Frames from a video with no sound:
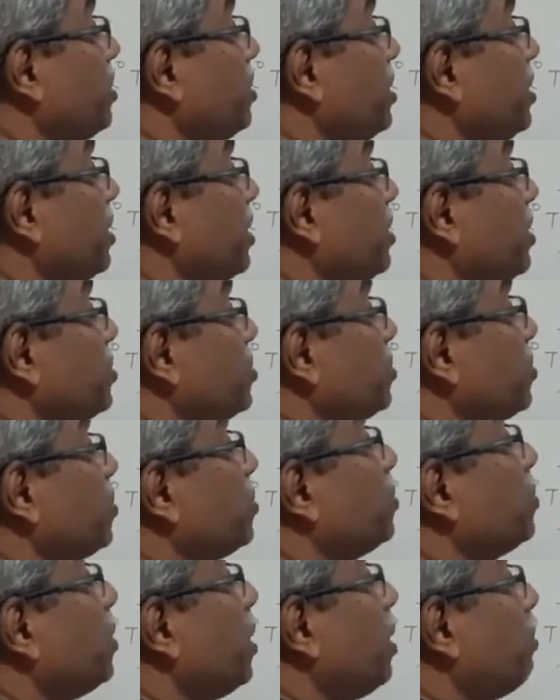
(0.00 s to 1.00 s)
raised to
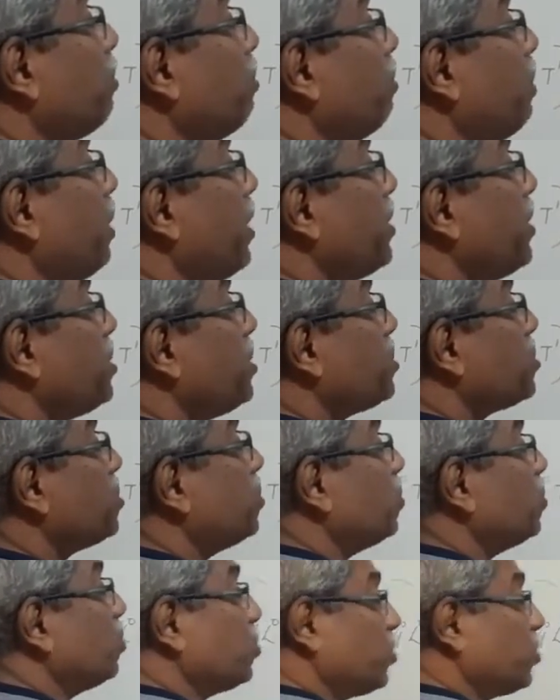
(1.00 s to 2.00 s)
minus
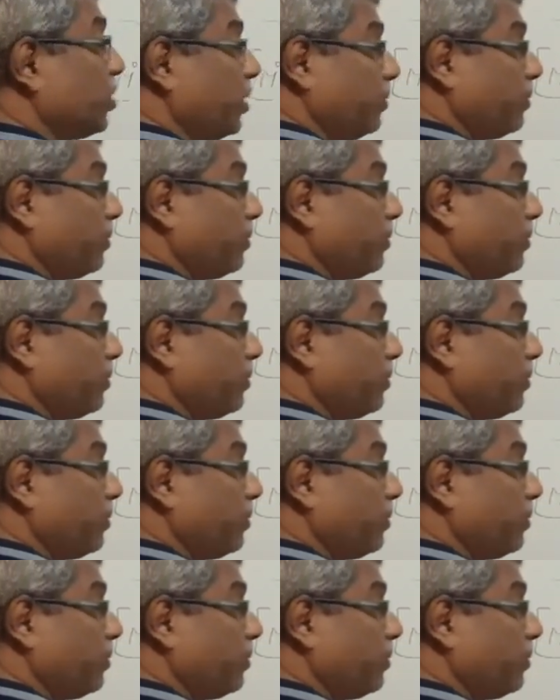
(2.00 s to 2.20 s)
2C.